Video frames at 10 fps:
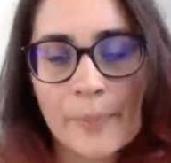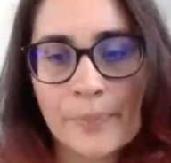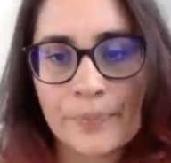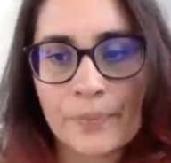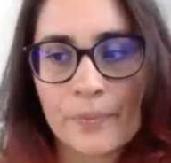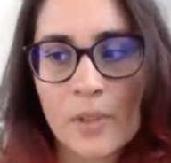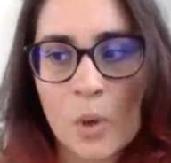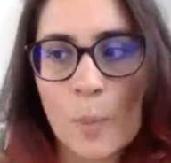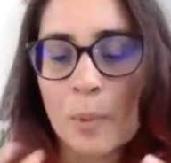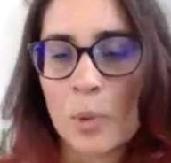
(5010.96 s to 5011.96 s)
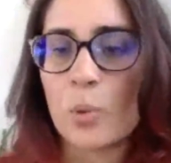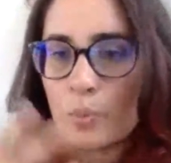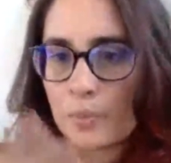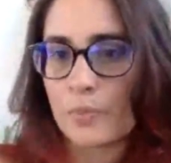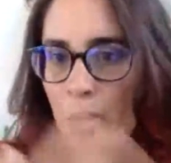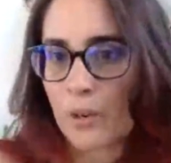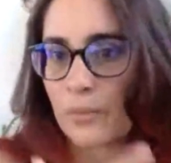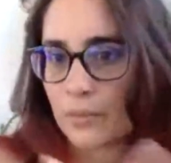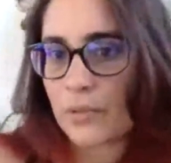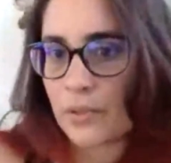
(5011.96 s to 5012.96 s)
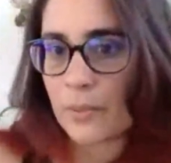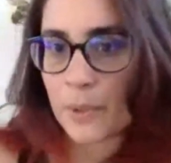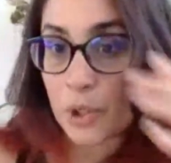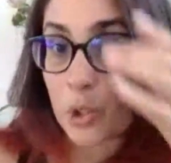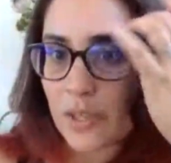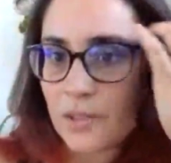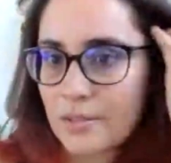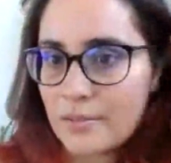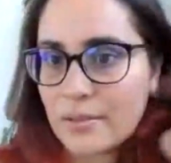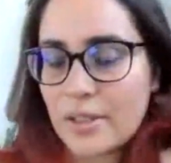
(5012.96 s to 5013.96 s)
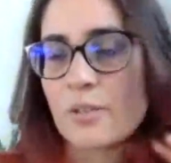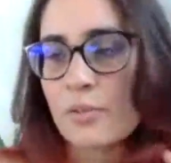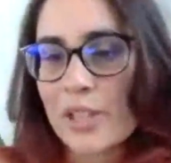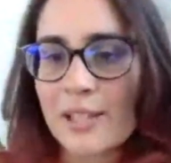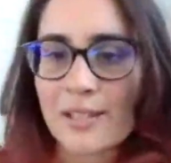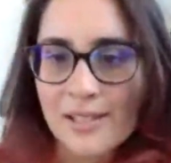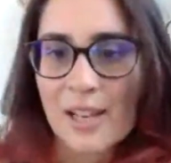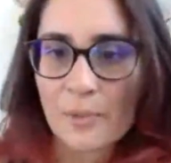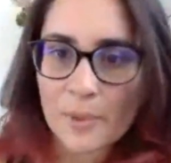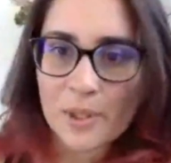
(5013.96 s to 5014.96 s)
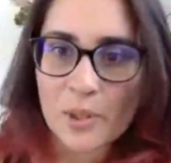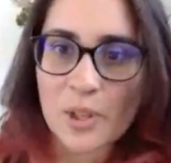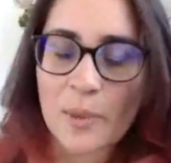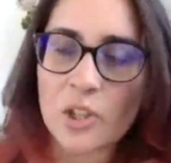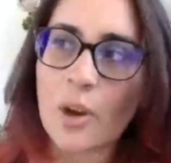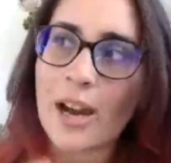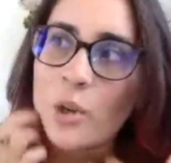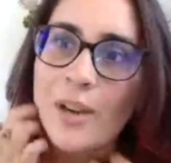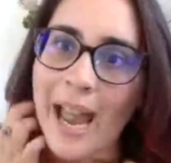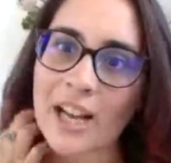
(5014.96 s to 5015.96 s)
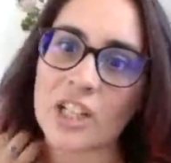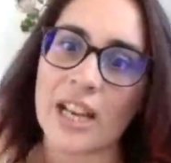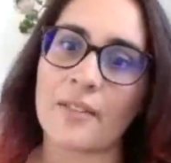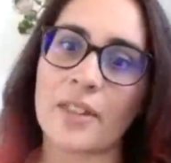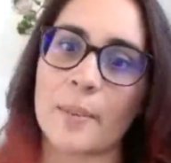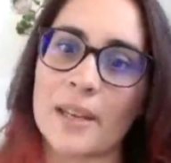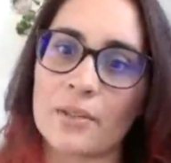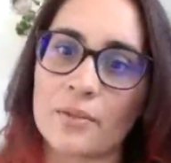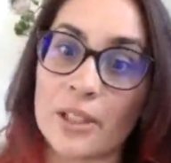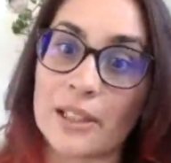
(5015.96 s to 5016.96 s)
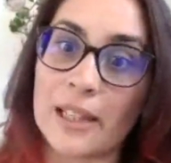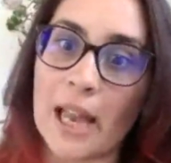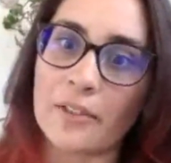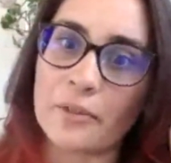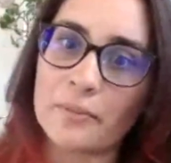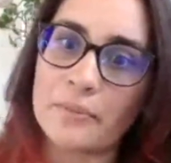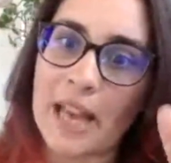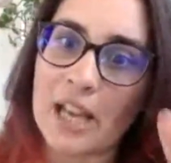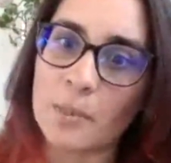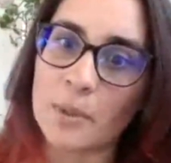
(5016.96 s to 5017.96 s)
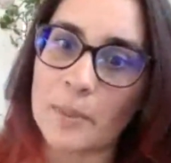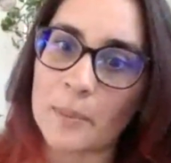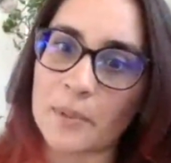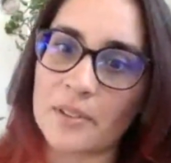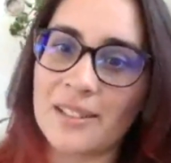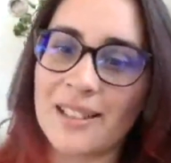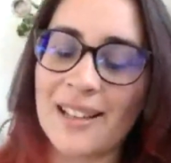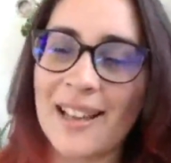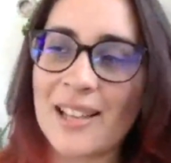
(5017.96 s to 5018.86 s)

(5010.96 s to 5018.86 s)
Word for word: um, or people who, you know, pursue it. There's readers and stuff, but not so much. So I don't actually have that many real life, tangible people.